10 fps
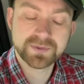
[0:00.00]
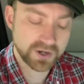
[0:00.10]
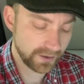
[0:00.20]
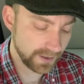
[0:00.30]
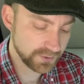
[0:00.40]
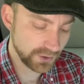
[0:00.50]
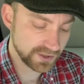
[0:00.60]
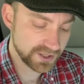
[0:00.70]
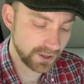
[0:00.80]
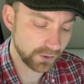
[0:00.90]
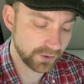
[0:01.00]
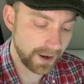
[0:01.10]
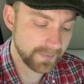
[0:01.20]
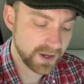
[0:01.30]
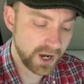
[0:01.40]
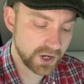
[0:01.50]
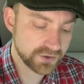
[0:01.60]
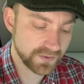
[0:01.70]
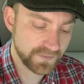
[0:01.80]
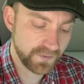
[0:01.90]
Sorry, I'm talking total crap.
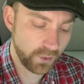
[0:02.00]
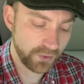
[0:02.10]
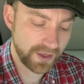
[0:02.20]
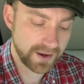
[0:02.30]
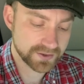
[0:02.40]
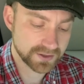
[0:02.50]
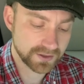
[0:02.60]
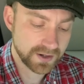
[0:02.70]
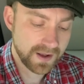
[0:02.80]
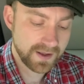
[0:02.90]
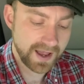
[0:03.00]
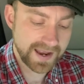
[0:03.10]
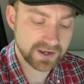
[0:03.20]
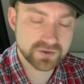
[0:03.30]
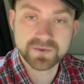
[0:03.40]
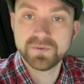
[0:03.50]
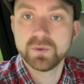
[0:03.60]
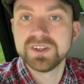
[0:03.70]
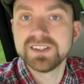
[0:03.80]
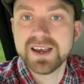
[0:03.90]

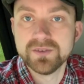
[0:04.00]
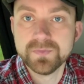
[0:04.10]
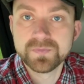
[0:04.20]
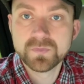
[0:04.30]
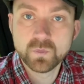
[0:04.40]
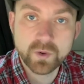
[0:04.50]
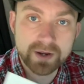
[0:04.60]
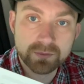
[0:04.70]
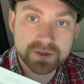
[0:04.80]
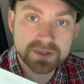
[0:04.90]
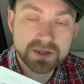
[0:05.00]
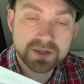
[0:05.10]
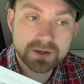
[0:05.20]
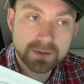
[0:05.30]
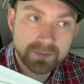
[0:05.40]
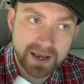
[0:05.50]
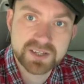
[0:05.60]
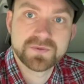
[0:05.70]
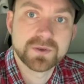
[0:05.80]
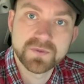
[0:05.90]
104,847 when it was
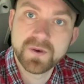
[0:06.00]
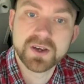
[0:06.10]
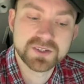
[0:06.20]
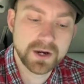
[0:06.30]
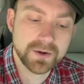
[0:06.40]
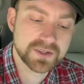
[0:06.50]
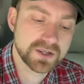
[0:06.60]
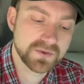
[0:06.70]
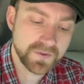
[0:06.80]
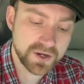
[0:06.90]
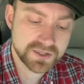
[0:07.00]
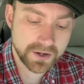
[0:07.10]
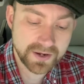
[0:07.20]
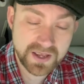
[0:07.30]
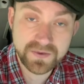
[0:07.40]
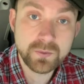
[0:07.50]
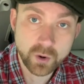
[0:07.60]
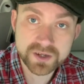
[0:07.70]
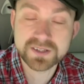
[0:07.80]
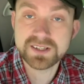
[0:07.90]
passed from the first owner. So the first owner, if he
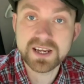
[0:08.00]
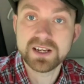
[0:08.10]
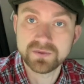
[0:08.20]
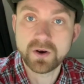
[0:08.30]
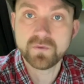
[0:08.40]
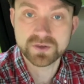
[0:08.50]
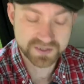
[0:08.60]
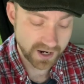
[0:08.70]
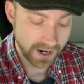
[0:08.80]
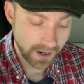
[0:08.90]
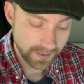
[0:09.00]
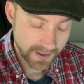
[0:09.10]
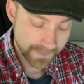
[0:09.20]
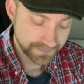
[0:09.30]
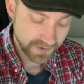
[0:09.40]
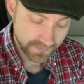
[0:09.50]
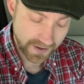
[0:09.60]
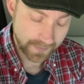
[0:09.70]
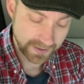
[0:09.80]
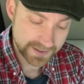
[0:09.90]
was indeed involved with Saab,
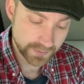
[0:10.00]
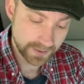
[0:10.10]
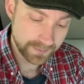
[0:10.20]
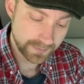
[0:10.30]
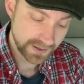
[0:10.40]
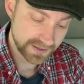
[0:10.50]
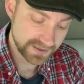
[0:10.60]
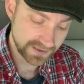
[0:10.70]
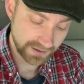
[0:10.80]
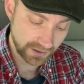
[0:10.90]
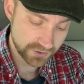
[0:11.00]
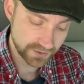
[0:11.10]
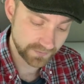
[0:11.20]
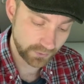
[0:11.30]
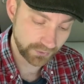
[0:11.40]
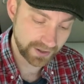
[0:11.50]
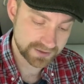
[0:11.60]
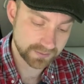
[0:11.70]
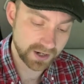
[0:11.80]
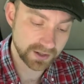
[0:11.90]
fair play to him, because he did
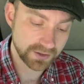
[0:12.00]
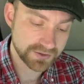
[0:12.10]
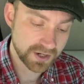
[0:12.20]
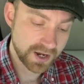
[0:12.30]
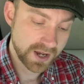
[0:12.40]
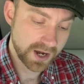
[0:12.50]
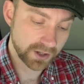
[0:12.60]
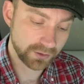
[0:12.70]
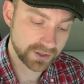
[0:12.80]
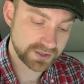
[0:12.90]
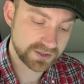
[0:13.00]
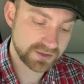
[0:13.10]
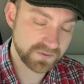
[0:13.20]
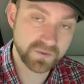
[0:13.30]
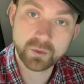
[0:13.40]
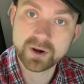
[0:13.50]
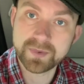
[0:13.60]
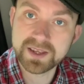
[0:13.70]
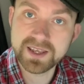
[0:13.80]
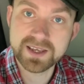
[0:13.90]
104,000 miles across four and a
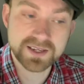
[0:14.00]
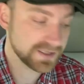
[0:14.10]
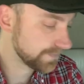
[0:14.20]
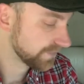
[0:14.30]
bit years.